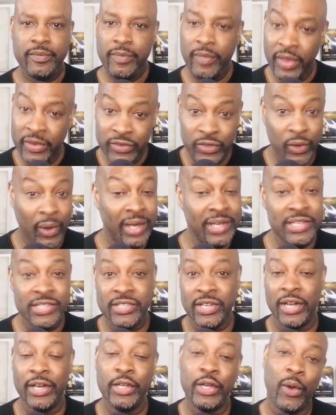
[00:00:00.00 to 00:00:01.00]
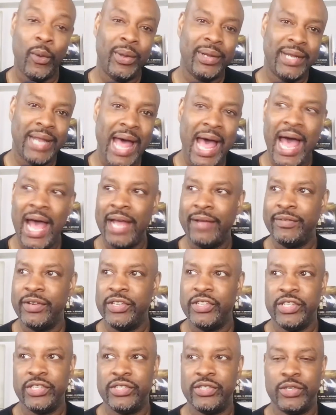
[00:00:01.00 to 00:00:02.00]
So I just started going live and
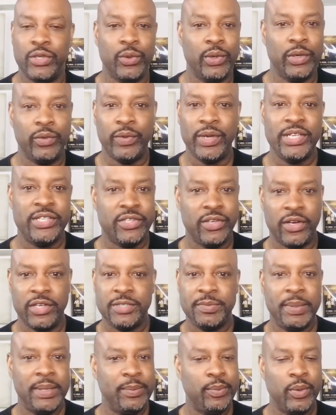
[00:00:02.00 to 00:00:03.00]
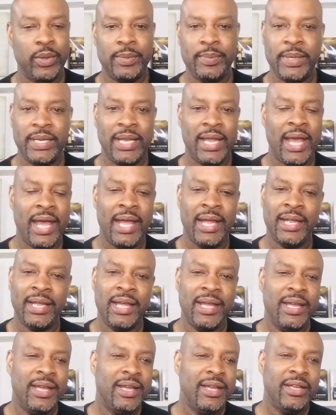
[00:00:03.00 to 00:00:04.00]
just doing research. People would be like,
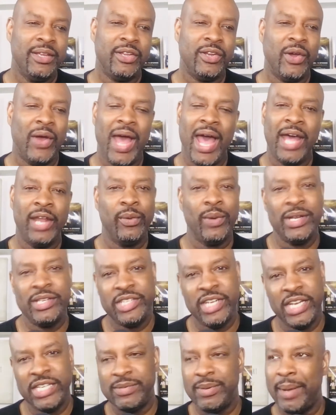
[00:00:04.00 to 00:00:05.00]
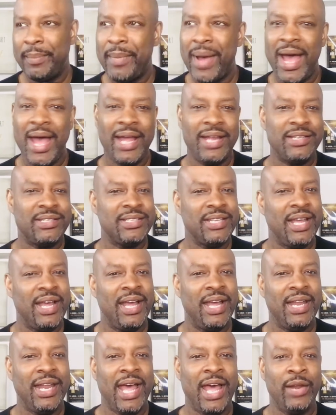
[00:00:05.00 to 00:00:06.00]
you know, how do I change my
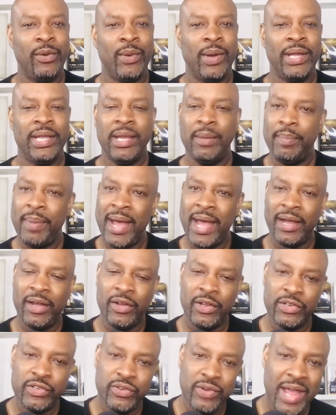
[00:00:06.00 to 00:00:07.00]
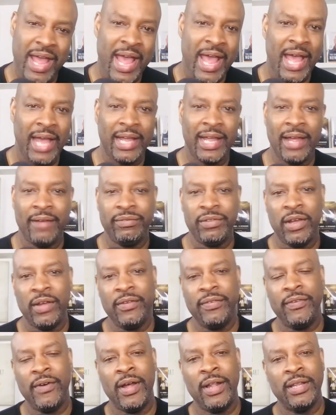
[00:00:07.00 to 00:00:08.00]
mindset? How do I get back on track after I've
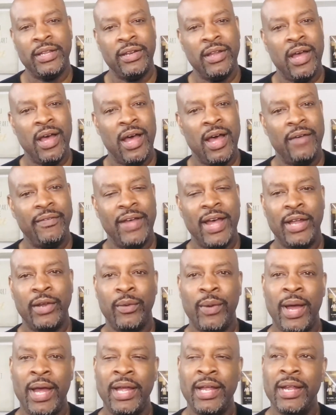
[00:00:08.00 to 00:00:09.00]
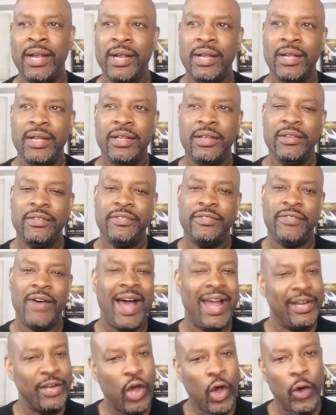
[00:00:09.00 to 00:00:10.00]
fallen off? How do I
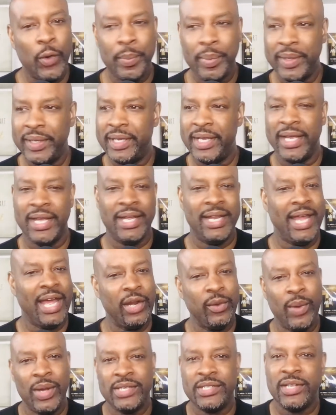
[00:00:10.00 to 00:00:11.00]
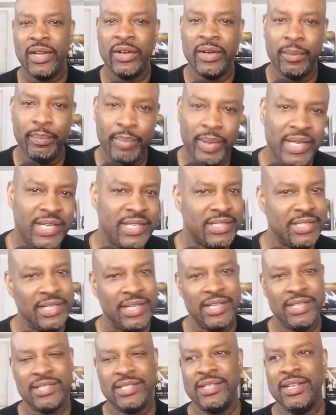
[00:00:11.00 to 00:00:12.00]
find hope again? How do I start a
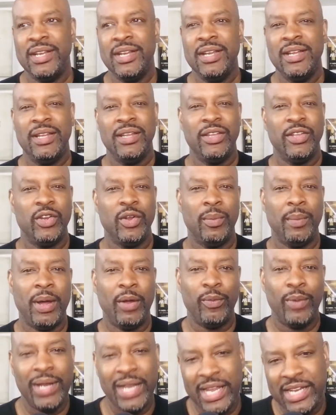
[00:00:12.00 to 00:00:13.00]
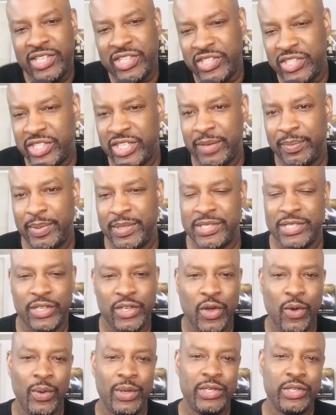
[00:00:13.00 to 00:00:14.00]
business? You know, my relationship isn't
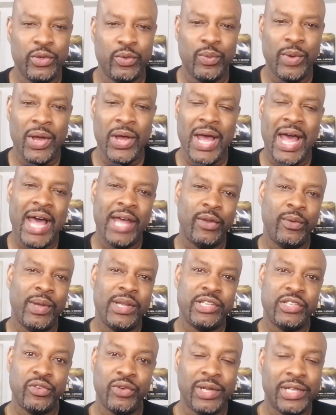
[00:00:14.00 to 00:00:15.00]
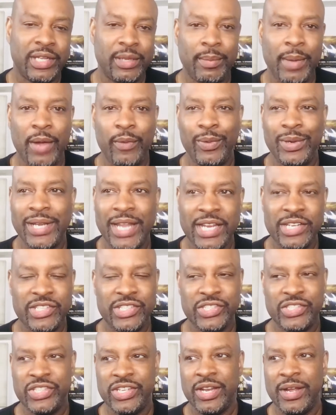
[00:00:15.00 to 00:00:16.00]
going too well. How do I strengthen my
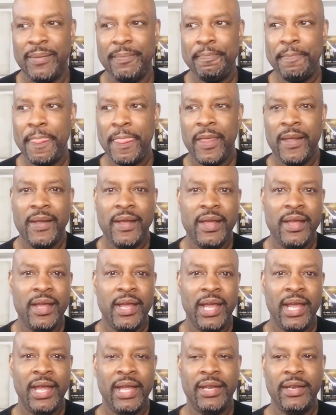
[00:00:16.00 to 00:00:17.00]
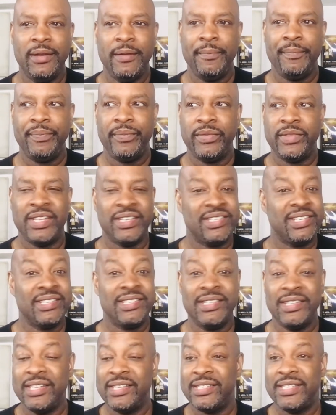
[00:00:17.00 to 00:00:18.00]
relationship? And this
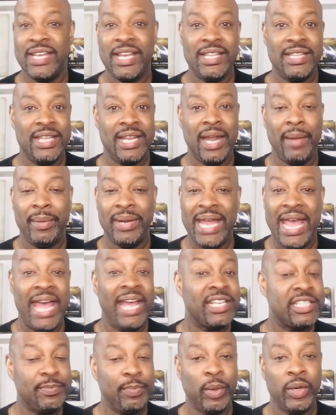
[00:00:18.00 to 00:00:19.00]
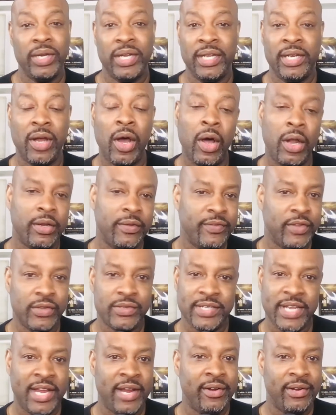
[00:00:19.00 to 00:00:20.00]
isn't to say that I'm an expert in all of
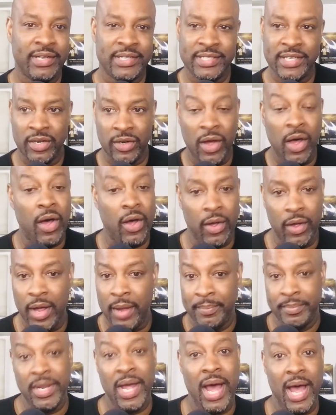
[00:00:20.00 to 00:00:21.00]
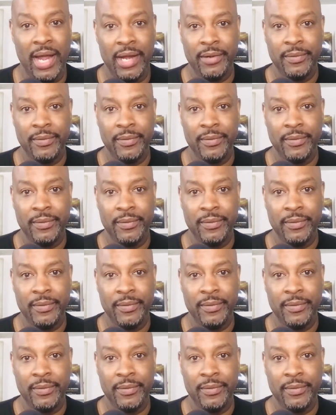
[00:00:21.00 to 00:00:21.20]
those areas at all. I'm not.